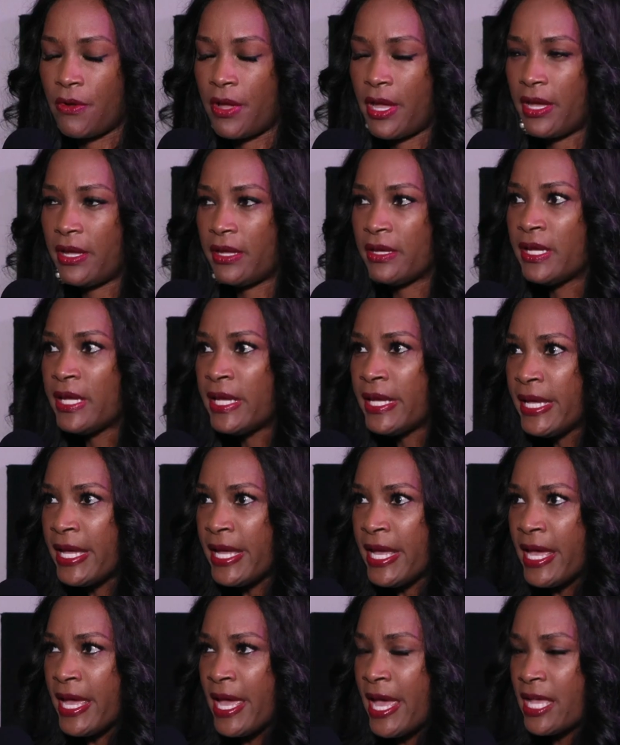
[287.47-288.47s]
Okay.
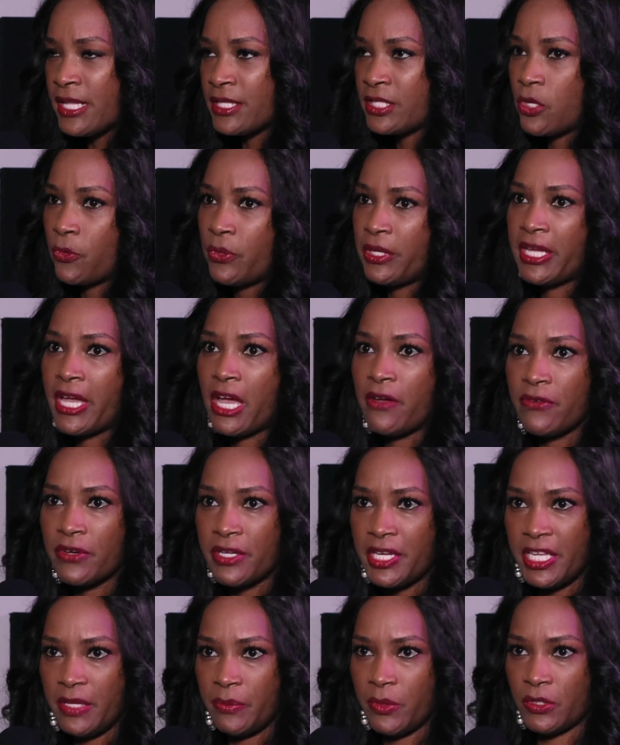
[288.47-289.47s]
And so we
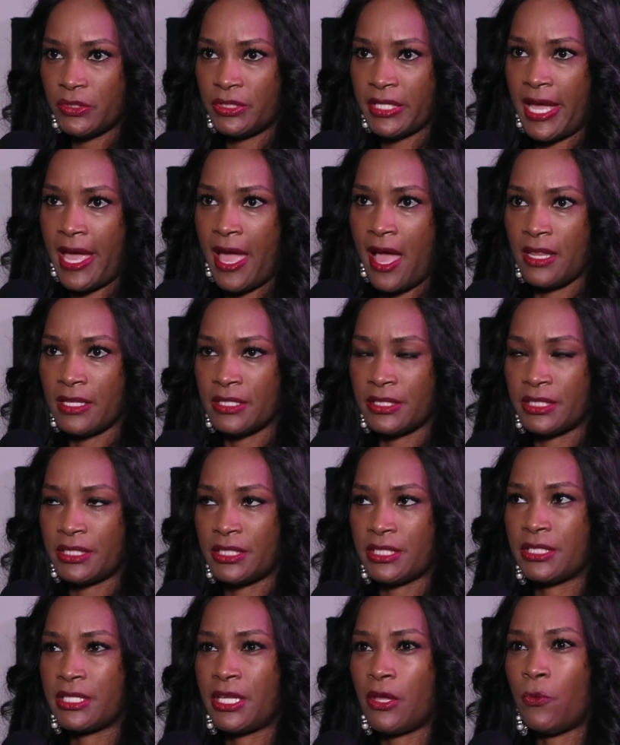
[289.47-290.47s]
covered
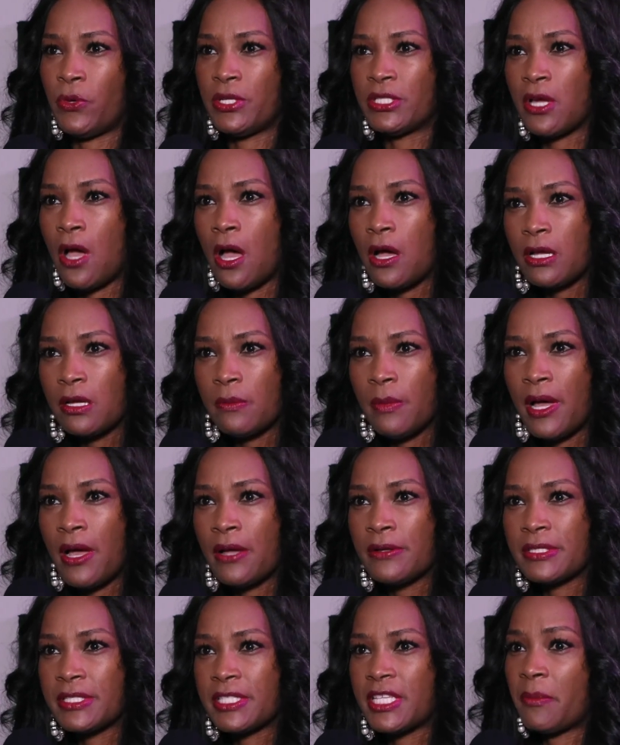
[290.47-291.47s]
hemodialysis. Can we talk
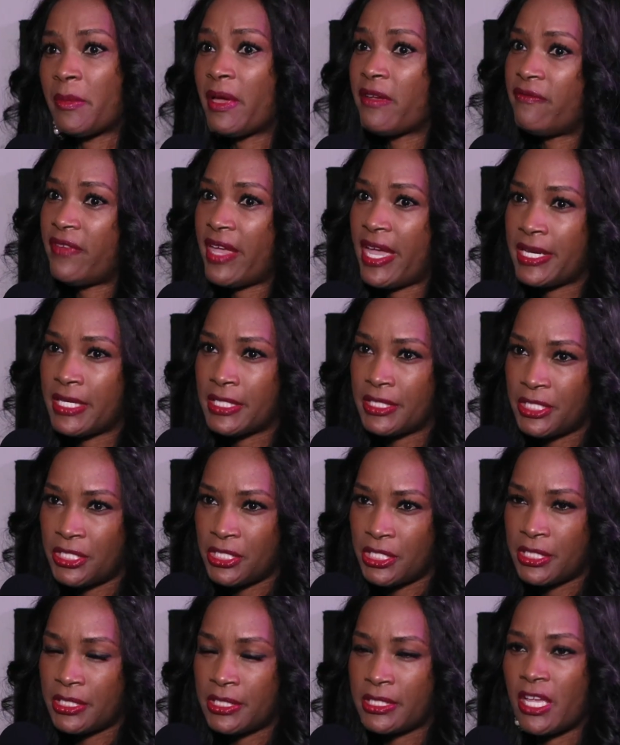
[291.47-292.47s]
about some
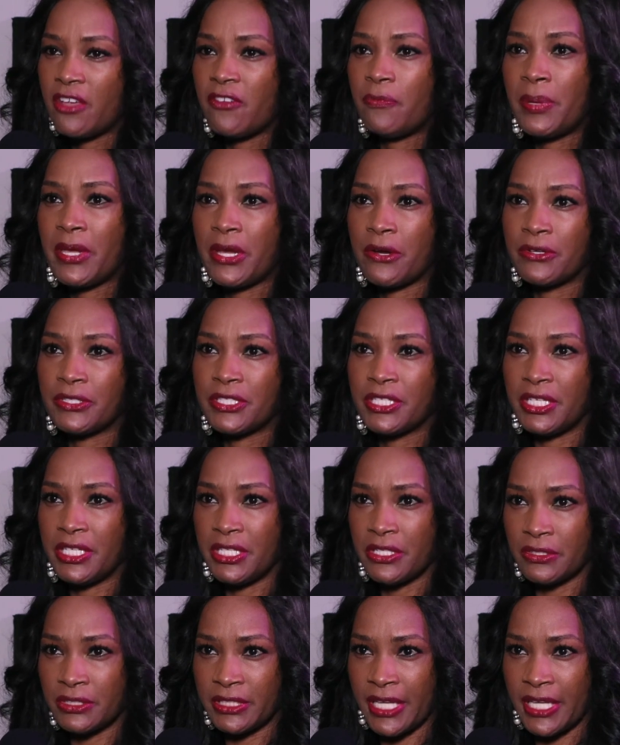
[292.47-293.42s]
advantages of peritoneal